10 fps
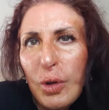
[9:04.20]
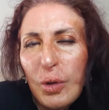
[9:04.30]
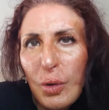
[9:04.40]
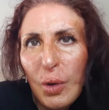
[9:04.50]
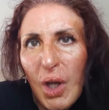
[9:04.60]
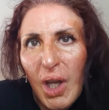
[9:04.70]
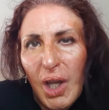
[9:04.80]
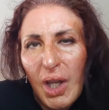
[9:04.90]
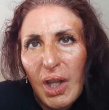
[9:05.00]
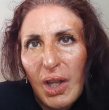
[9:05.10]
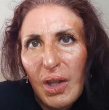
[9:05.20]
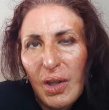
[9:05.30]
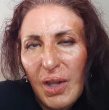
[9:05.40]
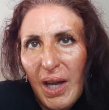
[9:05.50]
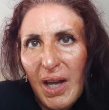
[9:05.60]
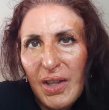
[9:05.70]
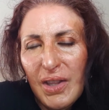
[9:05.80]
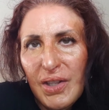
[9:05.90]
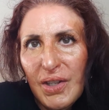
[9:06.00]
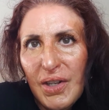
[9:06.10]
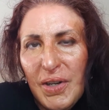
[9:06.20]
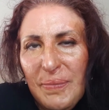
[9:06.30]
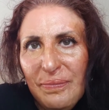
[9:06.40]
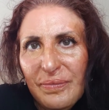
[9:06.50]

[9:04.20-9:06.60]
through that the